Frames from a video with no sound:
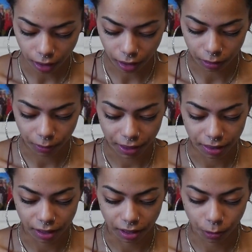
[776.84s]
And we have
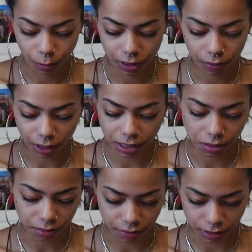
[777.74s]
the Queen of Wands
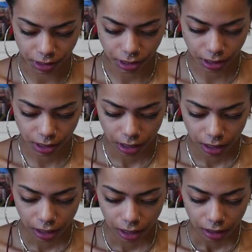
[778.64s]
in reverse.
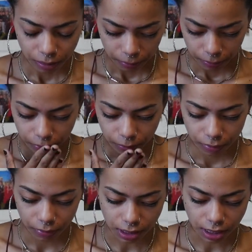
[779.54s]

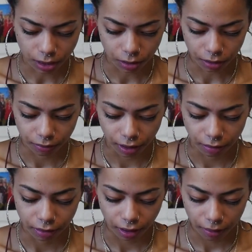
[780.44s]
Let's get a
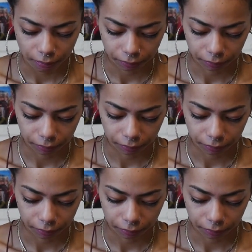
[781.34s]
clarifier for that.